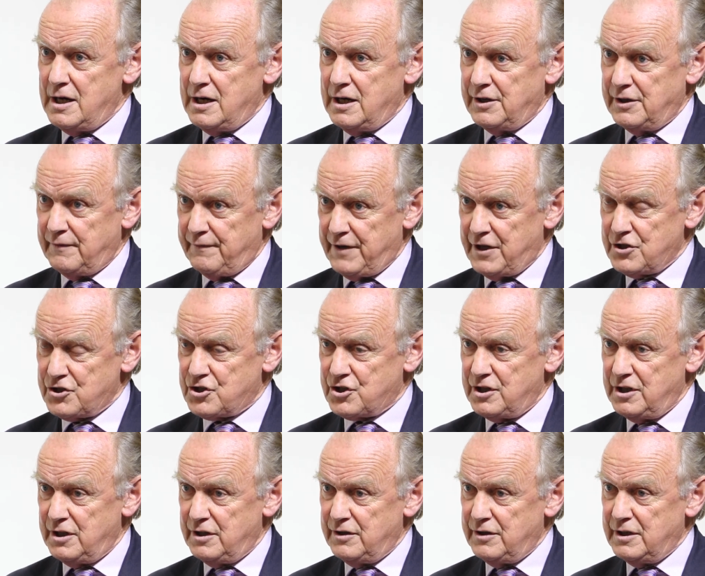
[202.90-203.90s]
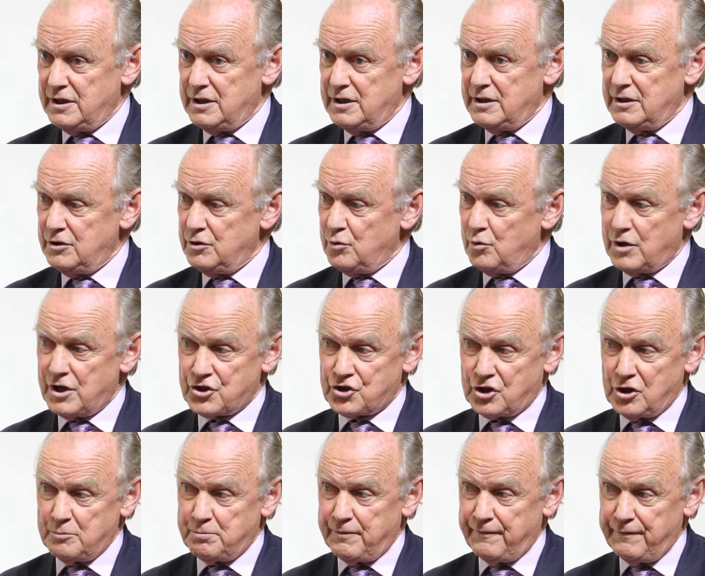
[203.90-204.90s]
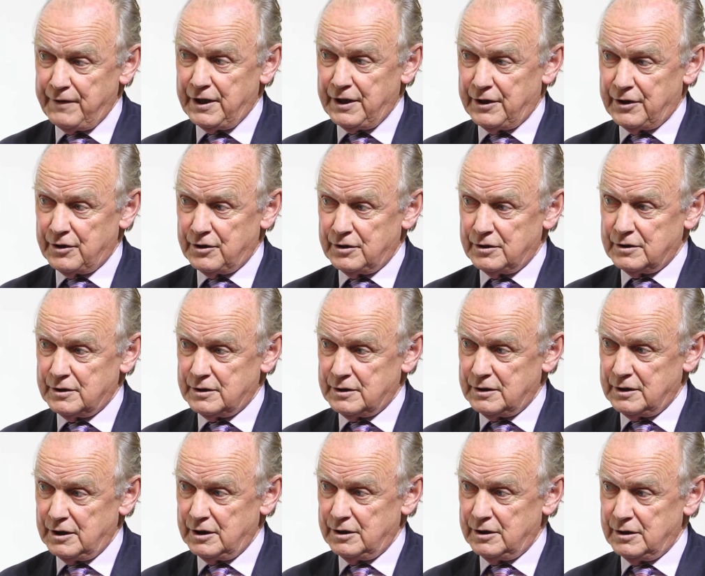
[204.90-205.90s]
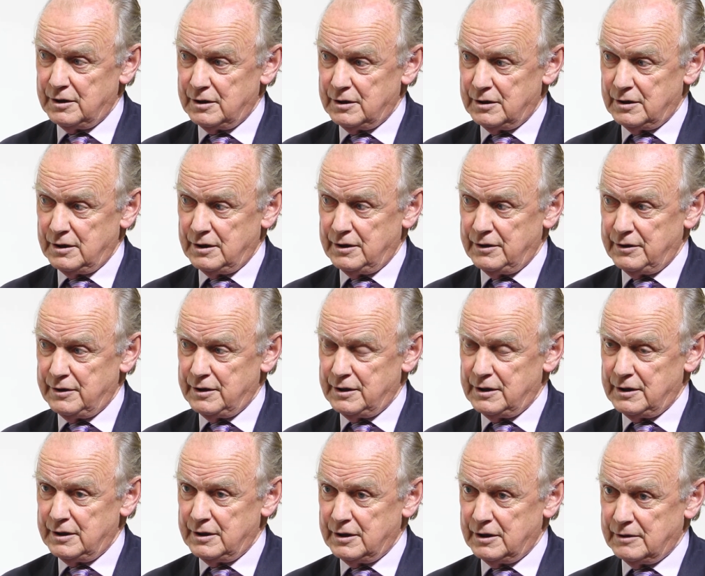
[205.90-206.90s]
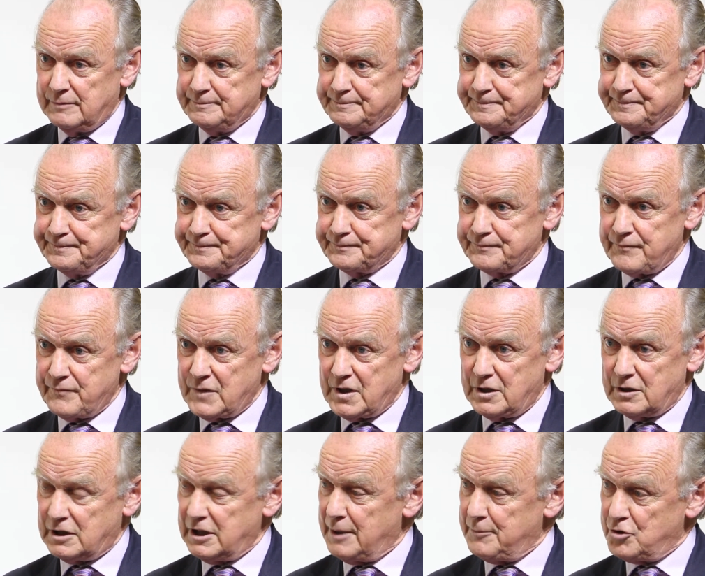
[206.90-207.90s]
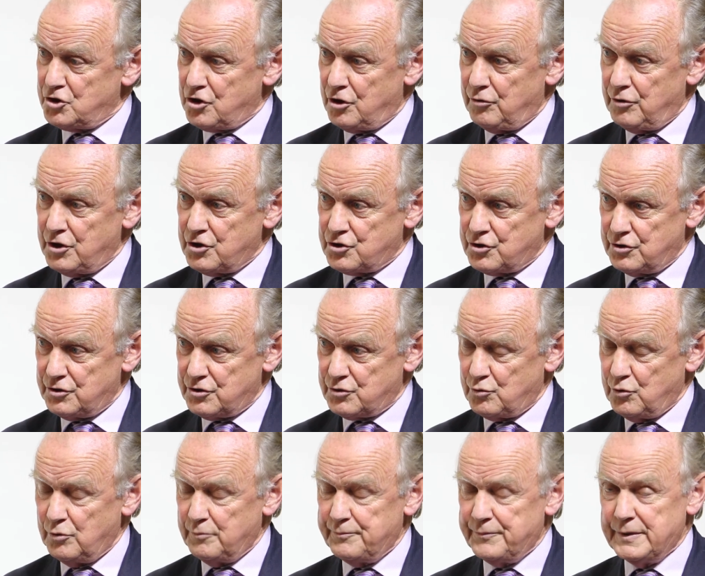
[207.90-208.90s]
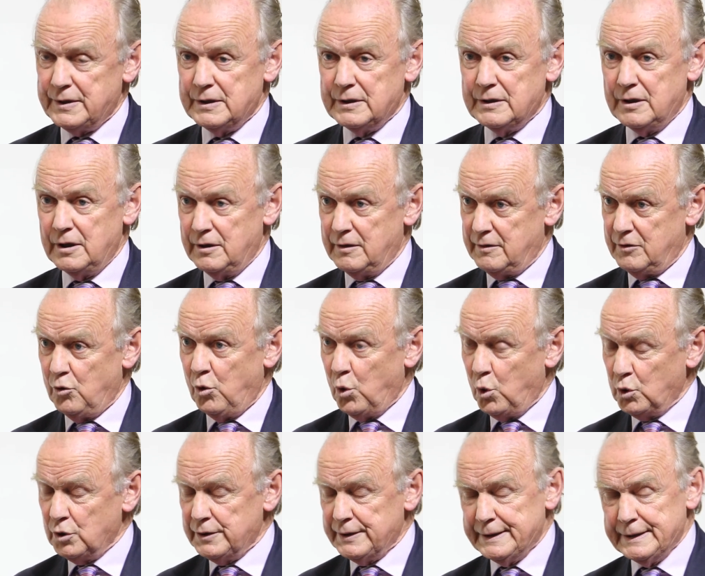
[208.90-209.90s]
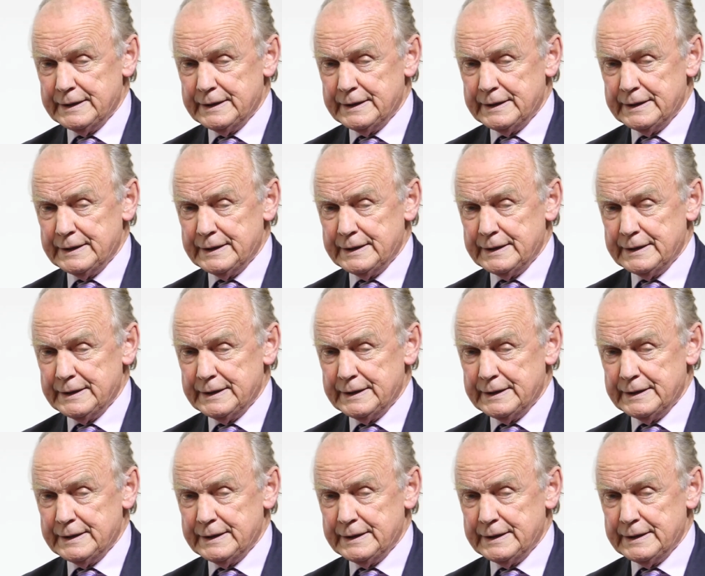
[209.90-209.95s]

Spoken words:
an event in the UNESCO pavilion in the Climate Generations Room Hall,